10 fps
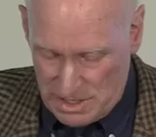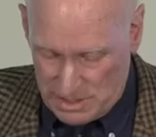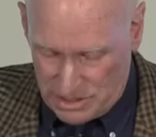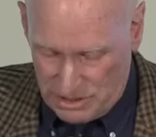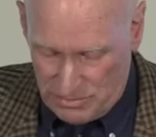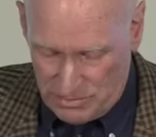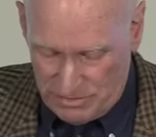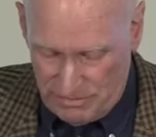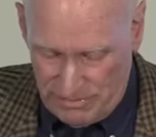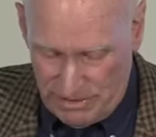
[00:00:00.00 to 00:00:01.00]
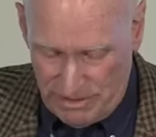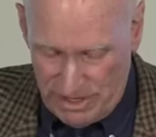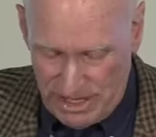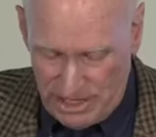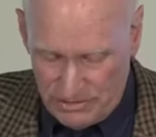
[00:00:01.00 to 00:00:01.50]
So it was a
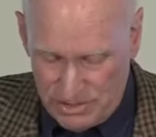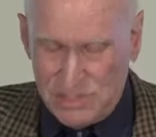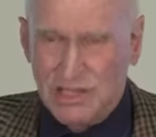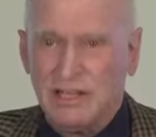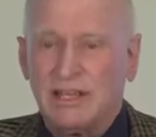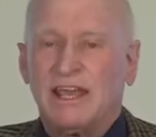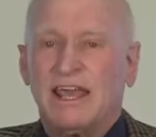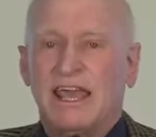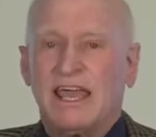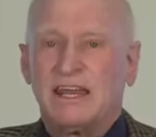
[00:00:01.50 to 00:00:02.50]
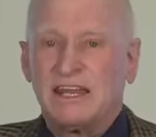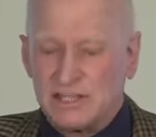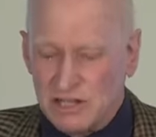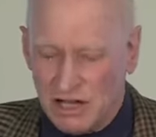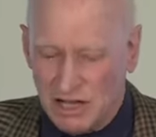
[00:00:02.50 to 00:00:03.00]
very interesting, heady
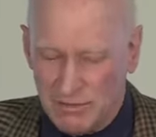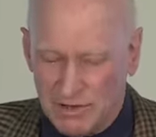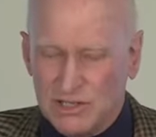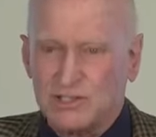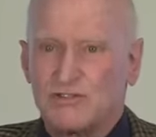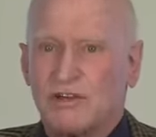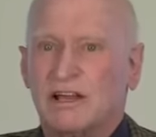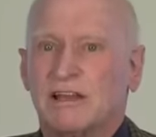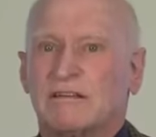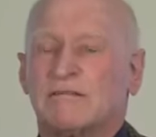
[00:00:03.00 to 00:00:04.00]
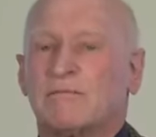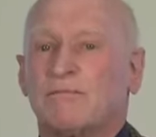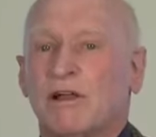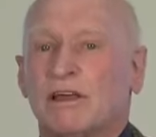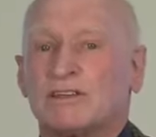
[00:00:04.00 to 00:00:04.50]
time in Australian
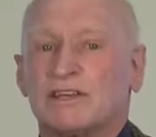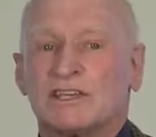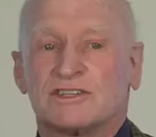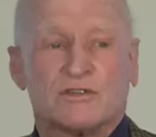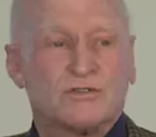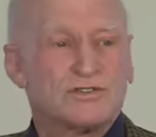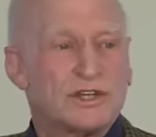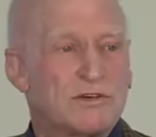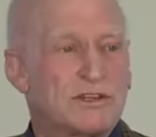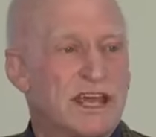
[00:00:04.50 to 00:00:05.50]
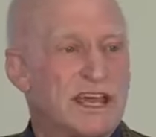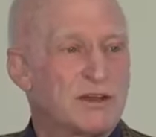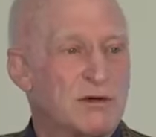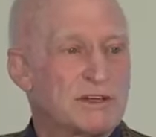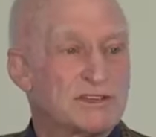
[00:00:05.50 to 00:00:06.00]
politics and also in the
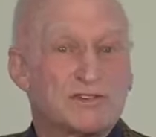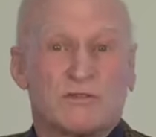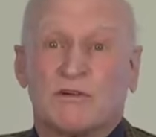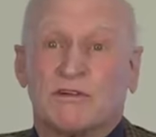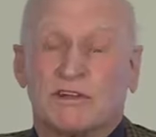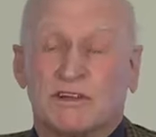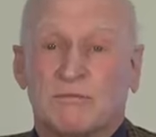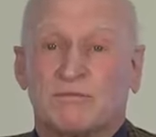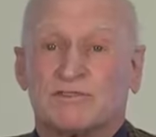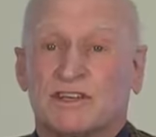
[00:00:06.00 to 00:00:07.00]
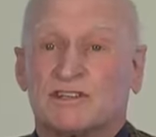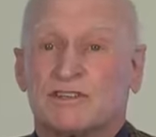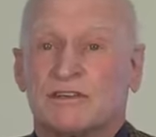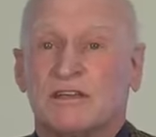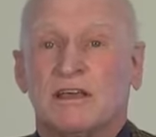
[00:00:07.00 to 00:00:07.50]
economics, which were in a deep
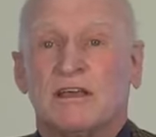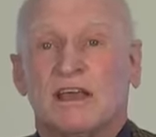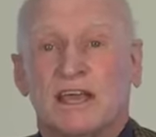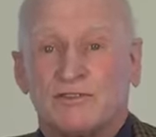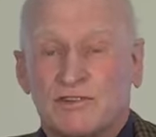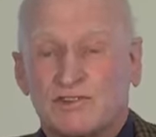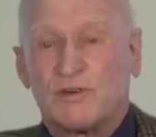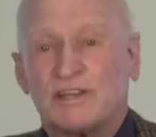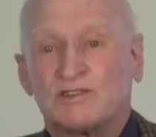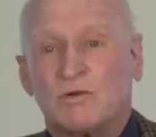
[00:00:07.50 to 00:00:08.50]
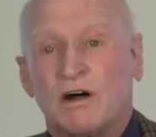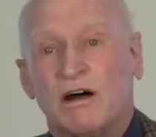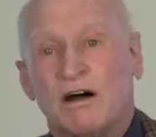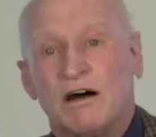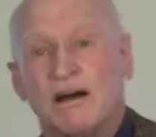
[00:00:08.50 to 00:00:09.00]
recession. Interest rates were
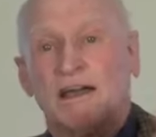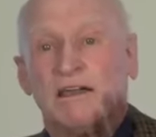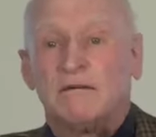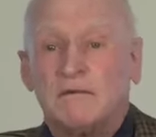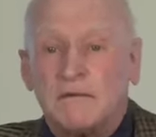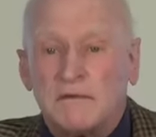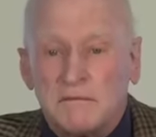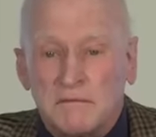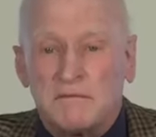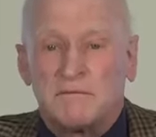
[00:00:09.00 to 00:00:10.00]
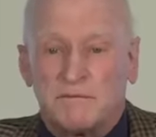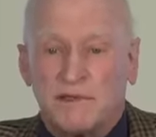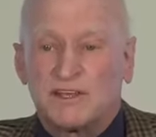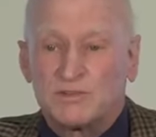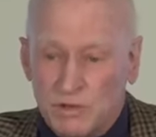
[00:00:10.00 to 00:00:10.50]
high,
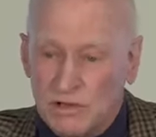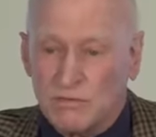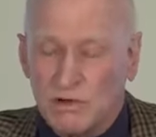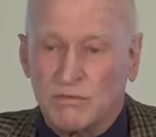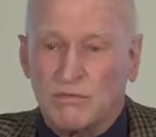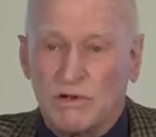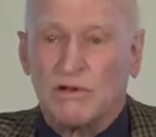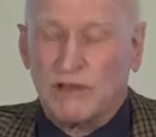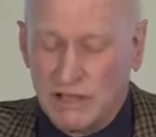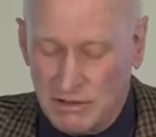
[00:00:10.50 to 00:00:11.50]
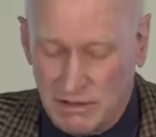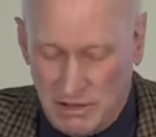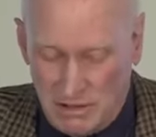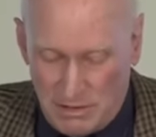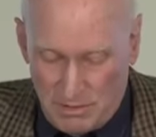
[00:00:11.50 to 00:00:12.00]
things were looking
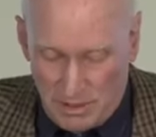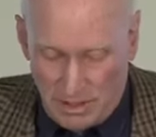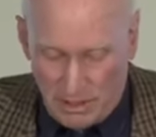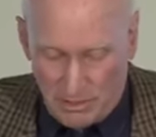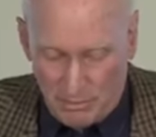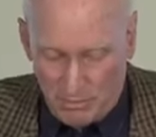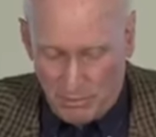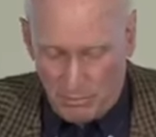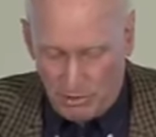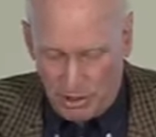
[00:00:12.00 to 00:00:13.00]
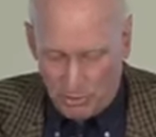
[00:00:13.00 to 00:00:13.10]
pretty